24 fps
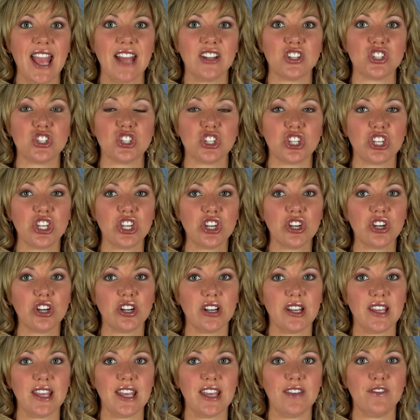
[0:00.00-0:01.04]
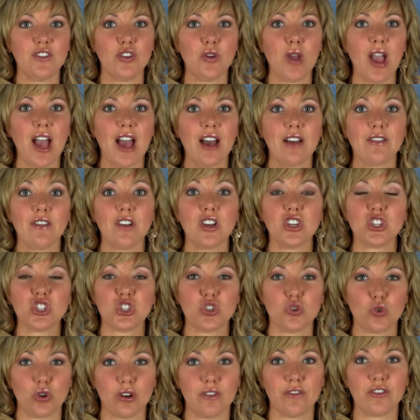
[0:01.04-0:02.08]
and security if you have a
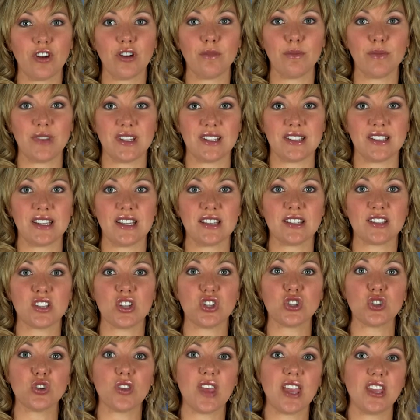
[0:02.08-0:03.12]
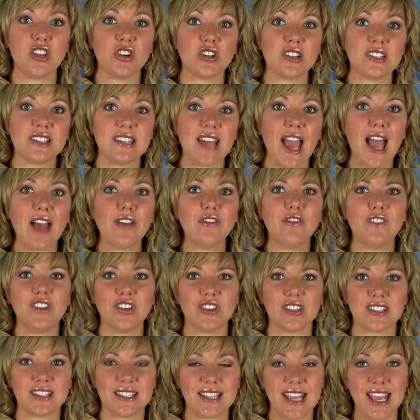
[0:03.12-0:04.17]
storefront business so that your staff
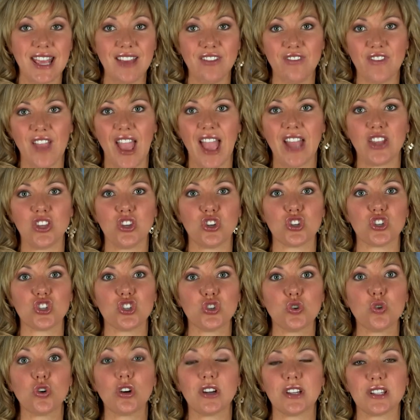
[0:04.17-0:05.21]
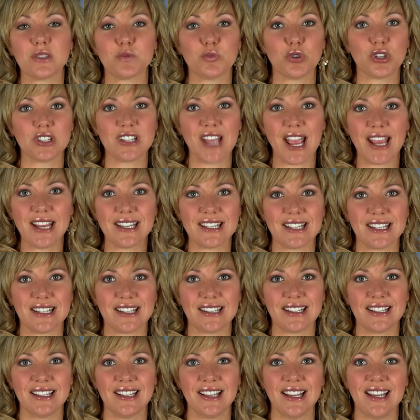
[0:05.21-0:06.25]
feel safe and your store is protected.
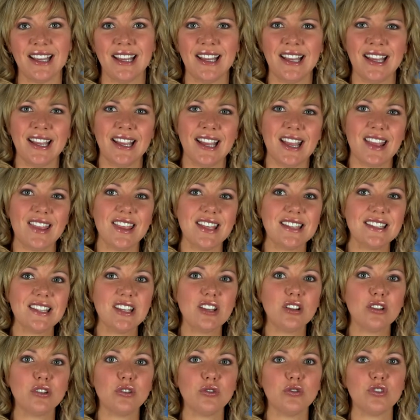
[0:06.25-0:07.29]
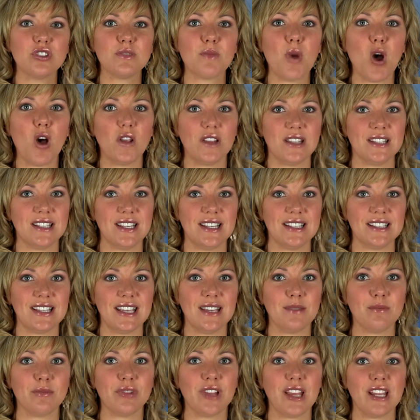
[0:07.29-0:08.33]
This includes policies
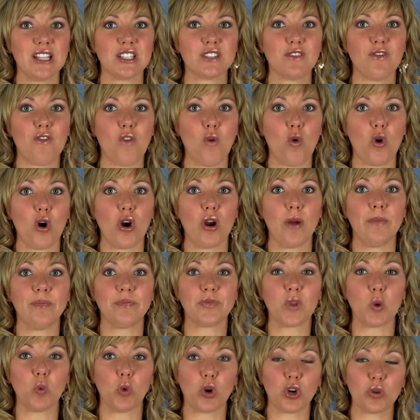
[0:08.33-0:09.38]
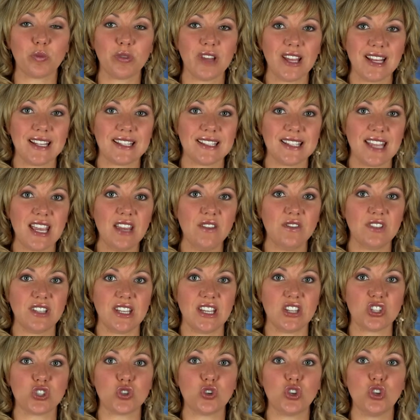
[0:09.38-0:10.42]
in place for workplace
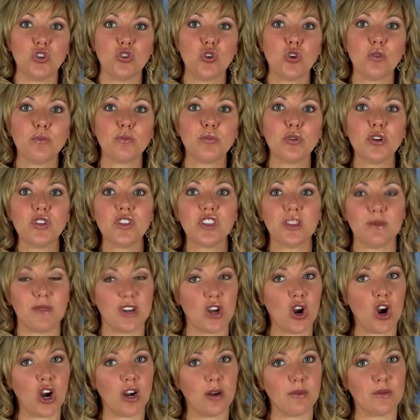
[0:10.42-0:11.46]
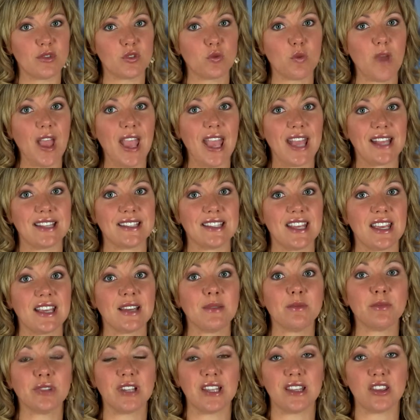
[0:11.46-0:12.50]
safety so you don't put them in harm's way as they
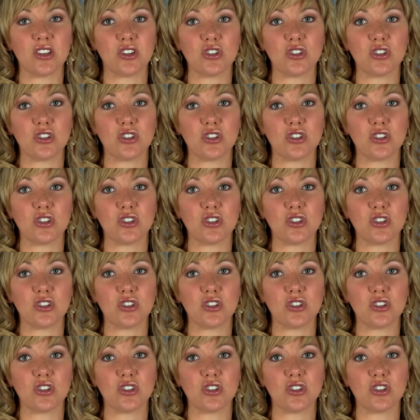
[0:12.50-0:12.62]
complete